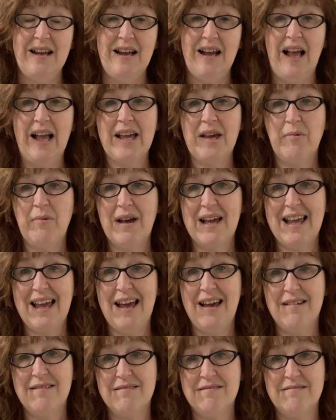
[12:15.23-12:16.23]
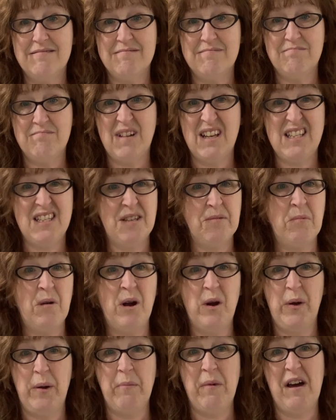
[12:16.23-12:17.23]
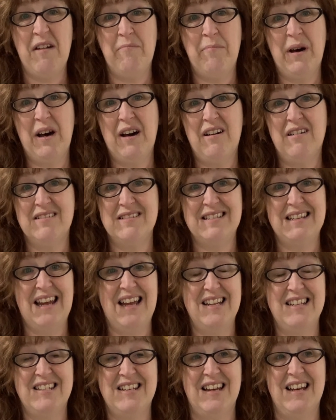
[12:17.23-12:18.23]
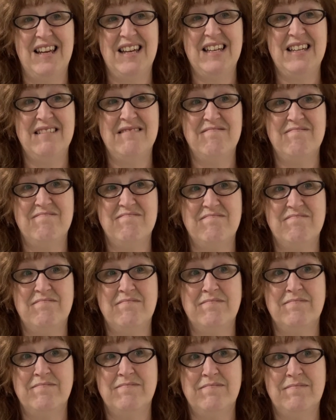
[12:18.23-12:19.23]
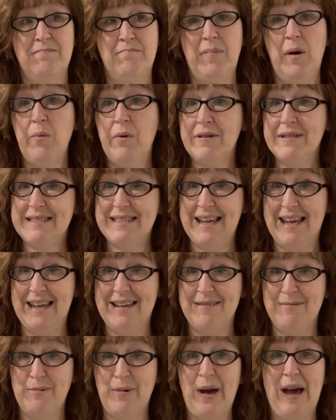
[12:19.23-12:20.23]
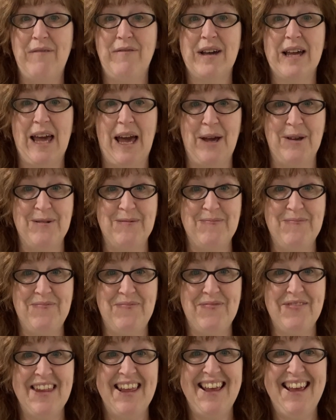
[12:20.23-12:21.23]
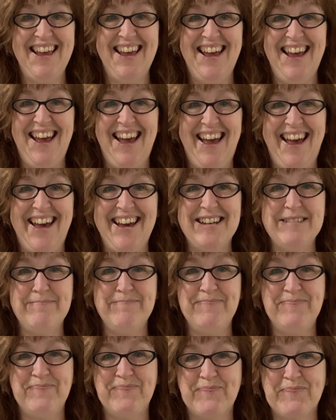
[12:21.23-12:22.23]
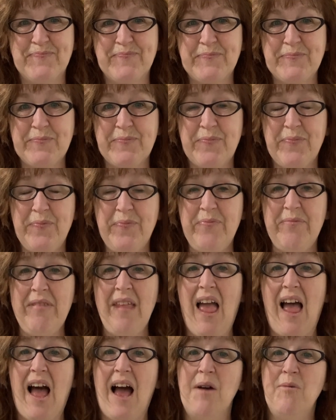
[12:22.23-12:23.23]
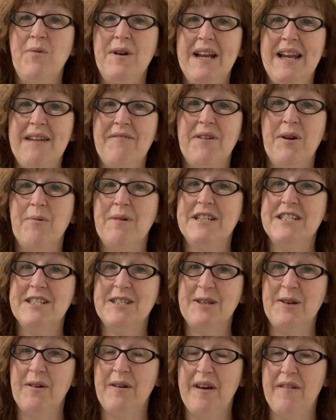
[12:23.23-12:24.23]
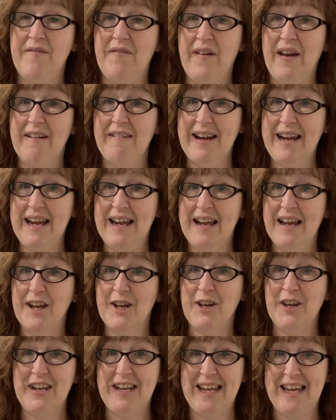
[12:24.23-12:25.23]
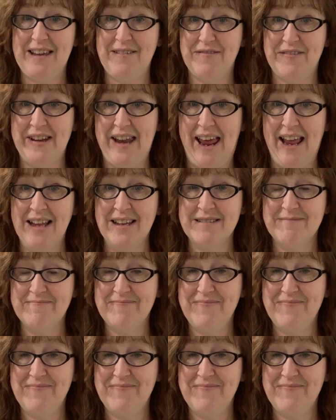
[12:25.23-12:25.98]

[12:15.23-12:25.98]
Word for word: I could work out by tomorrow, it might have passed actually, but we'll see, we'll have a go. I will leave you wishing you a very good evening